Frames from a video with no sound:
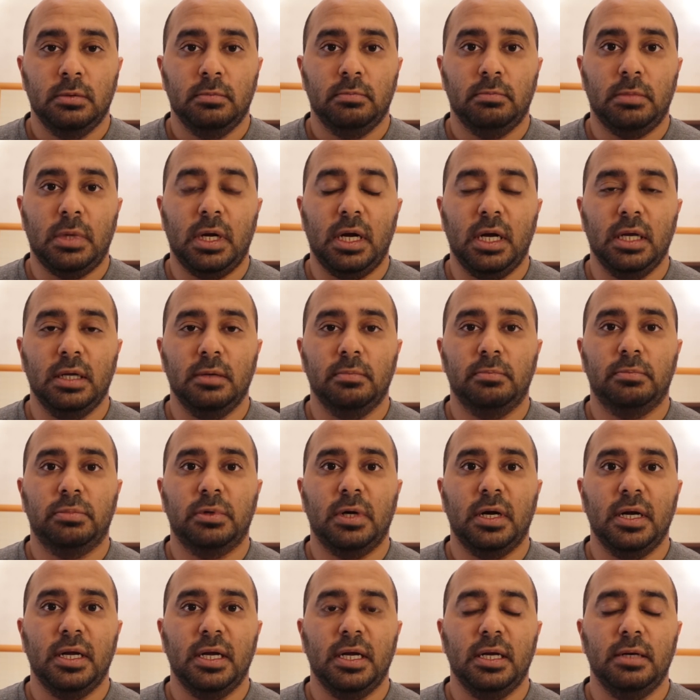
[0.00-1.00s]
by
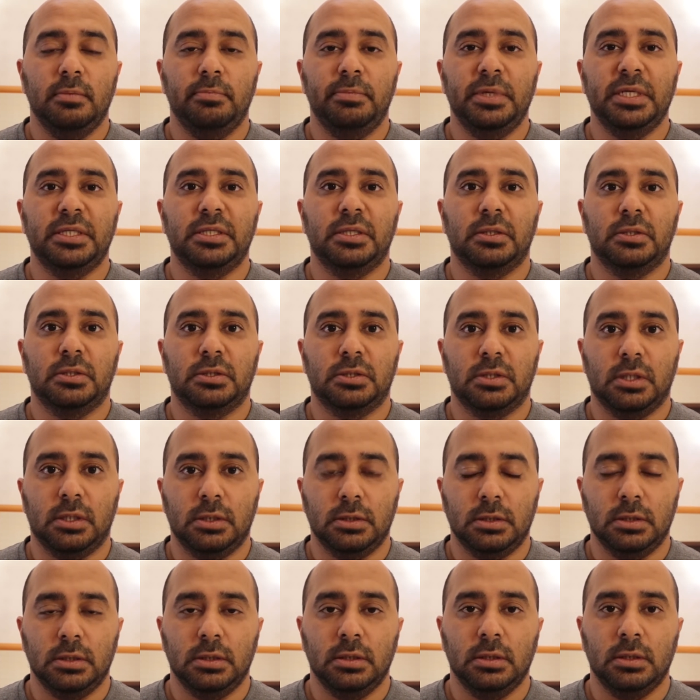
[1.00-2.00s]
Bryan
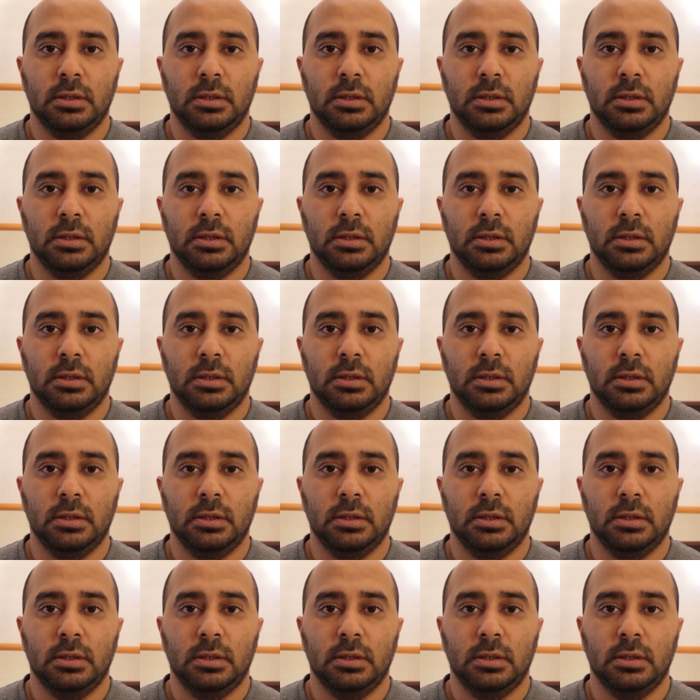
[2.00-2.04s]
Peterson.